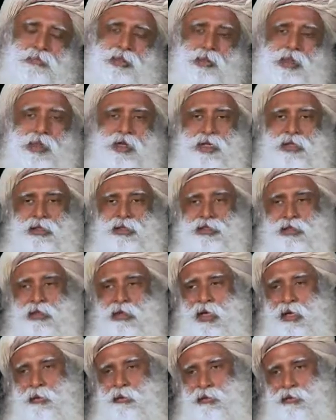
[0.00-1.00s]
One day it so
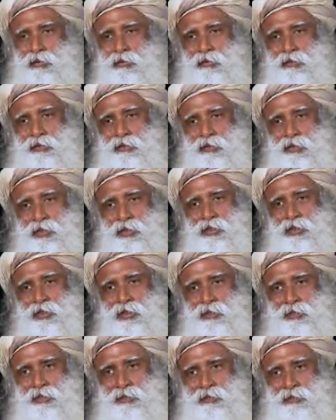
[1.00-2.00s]
happened, the
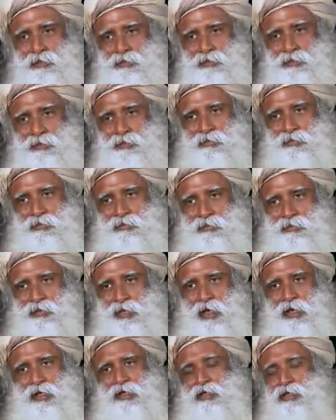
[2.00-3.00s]
king
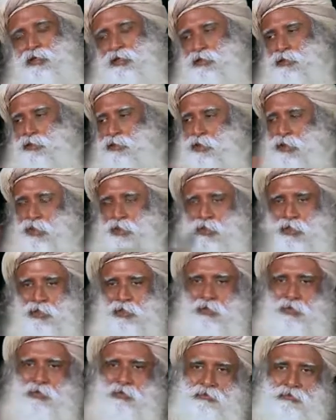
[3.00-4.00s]
and his
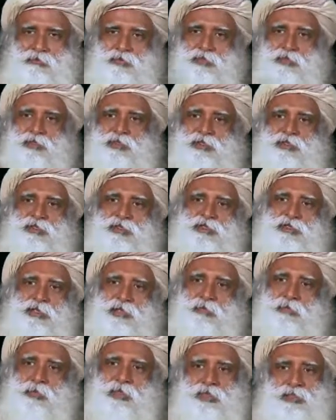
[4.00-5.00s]
retinue of soldiers
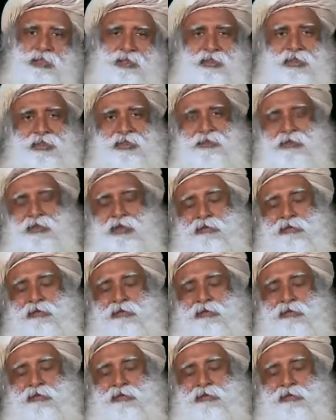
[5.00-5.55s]
and ministers,